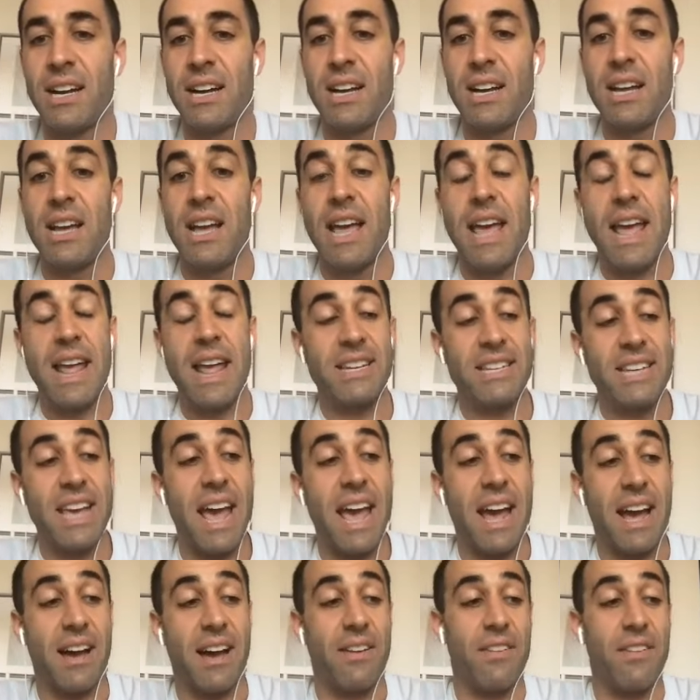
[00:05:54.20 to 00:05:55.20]
and
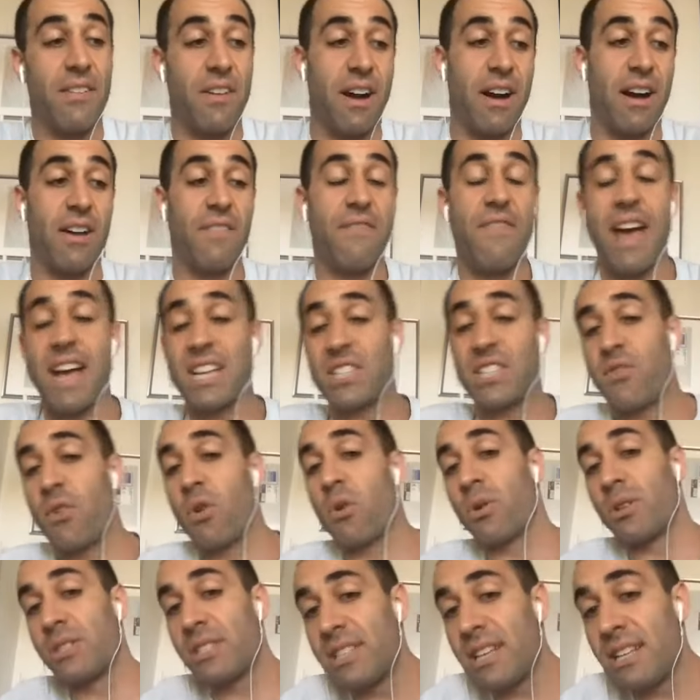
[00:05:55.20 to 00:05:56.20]
yeah uh, fast
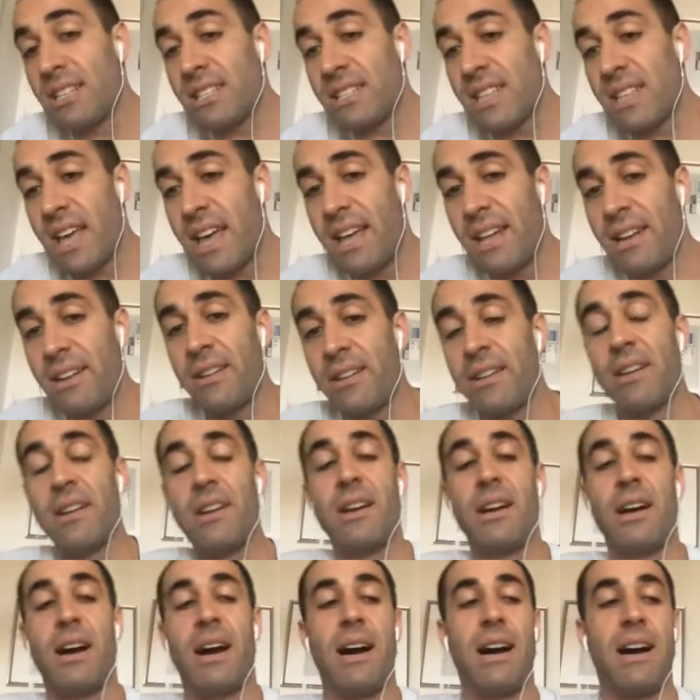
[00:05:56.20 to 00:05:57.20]
forward since then
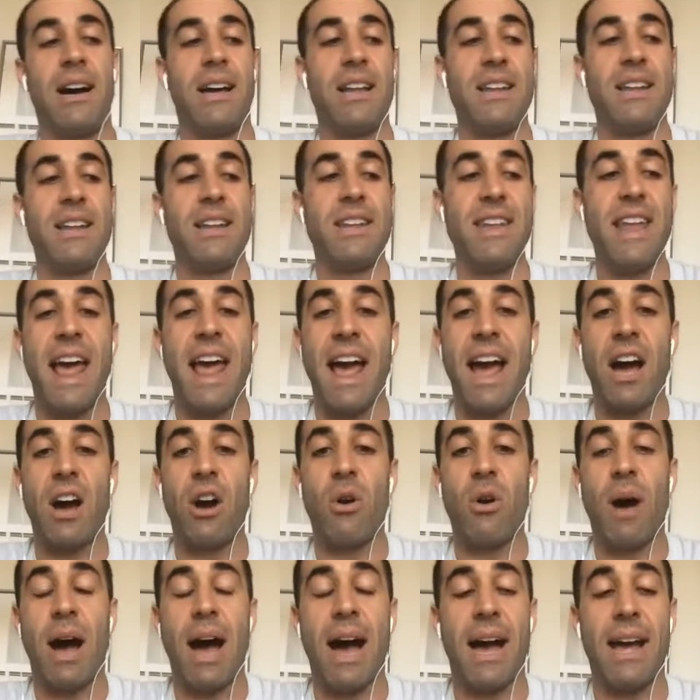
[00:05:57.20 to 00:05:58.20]
uh, now
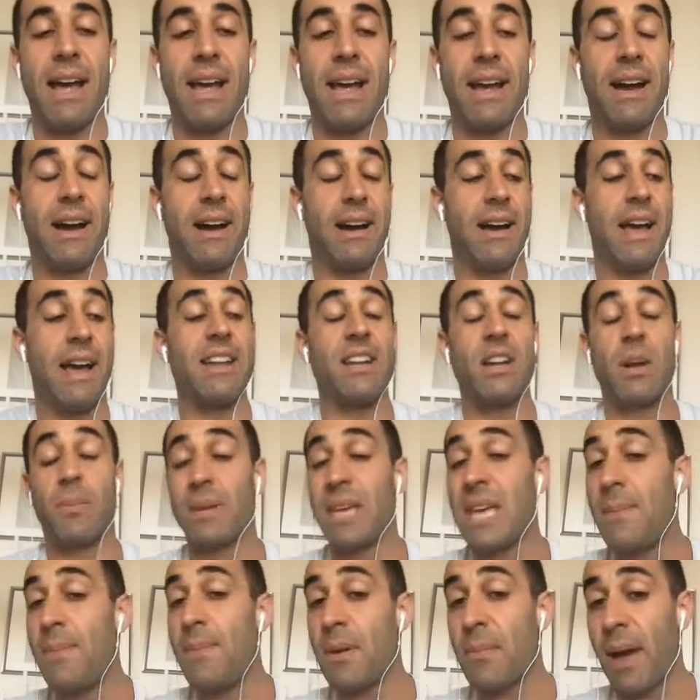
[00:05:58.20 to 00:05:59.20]
I uh, ended up
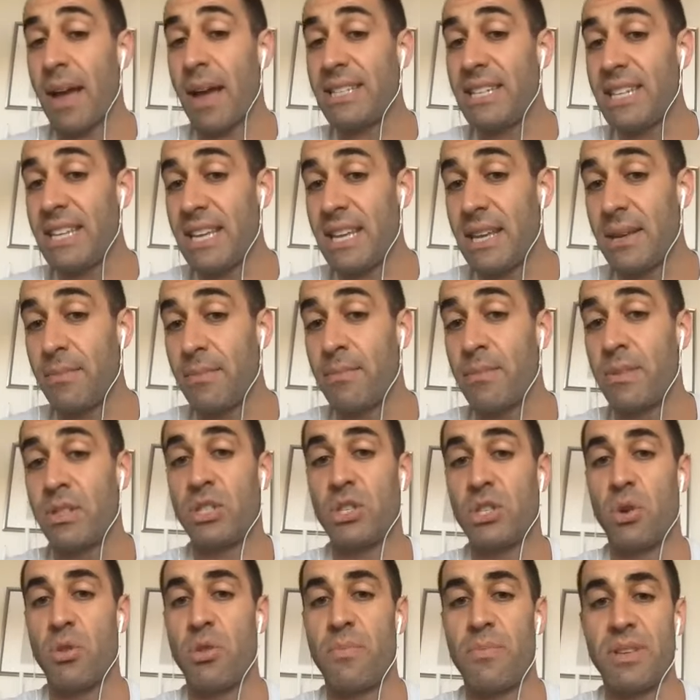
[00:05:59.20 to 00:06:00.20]
keeping my team. So
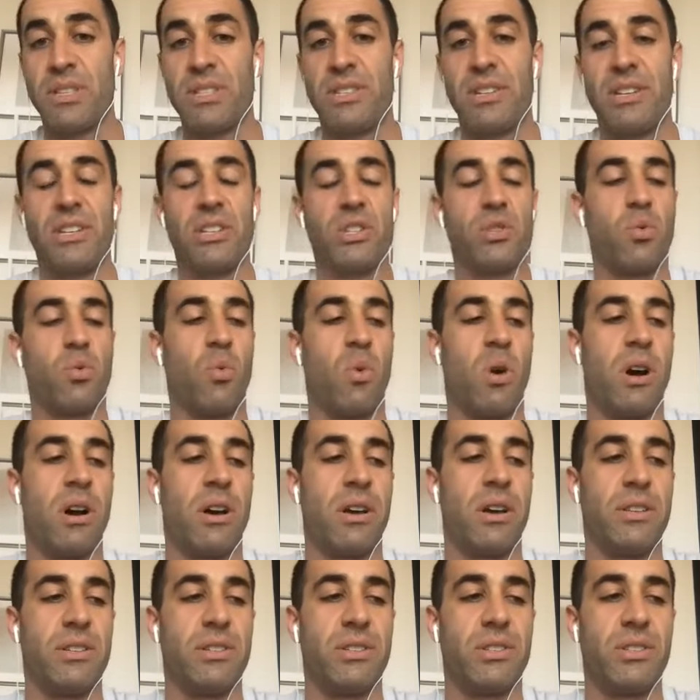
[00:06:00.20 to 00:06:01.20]
the business
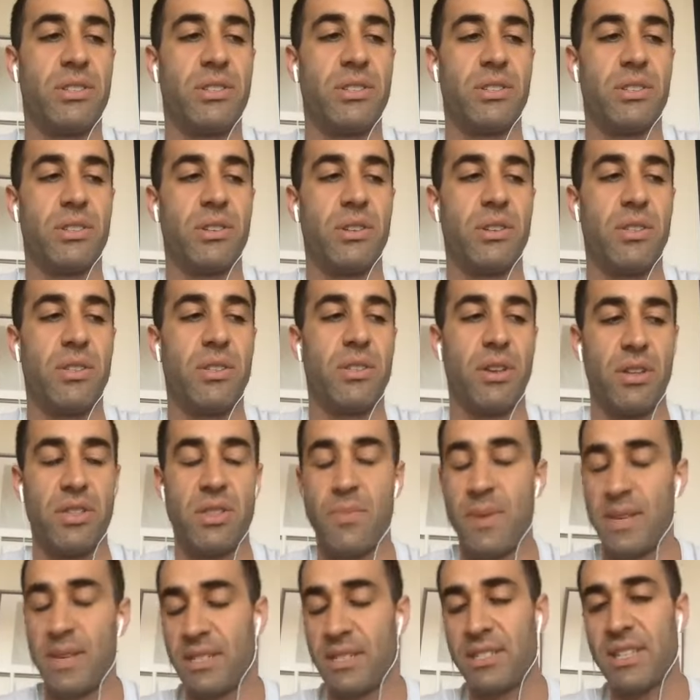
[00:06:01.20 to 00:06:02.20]
was the, the
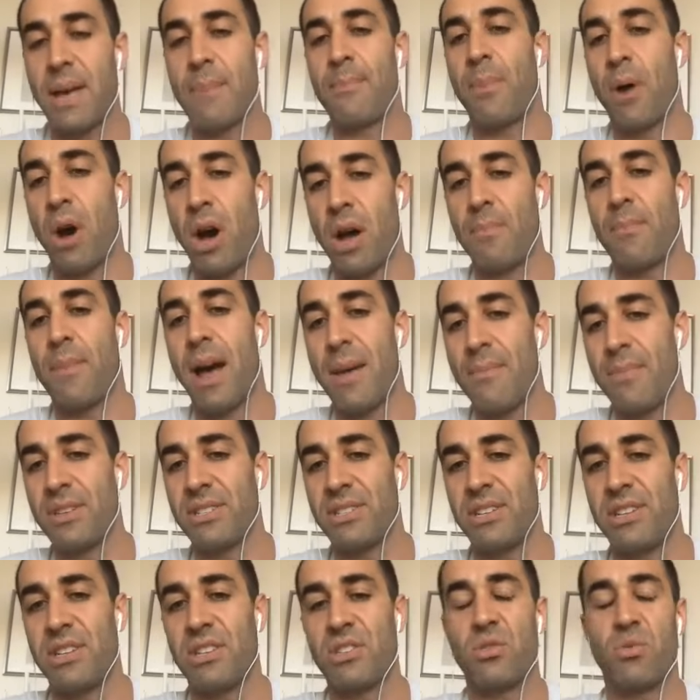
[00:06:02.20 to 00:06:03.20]
business that bought my
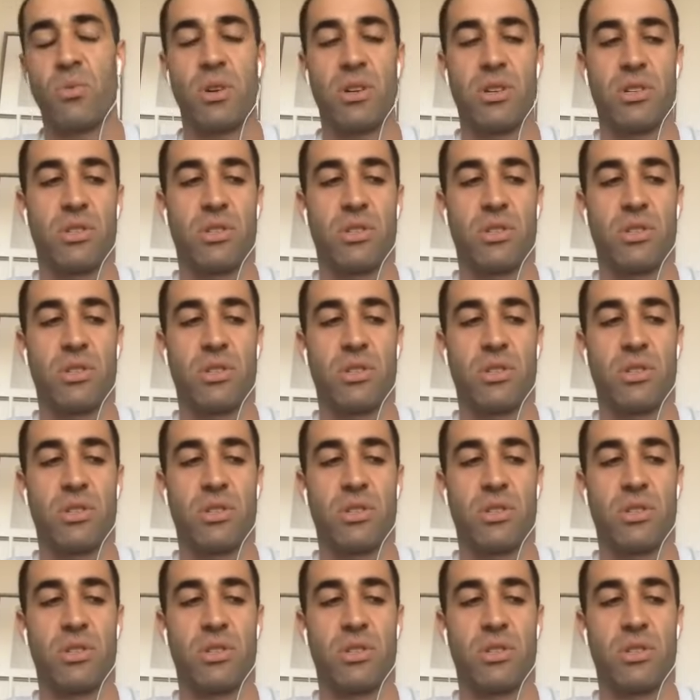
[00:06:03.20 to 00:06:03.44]
business was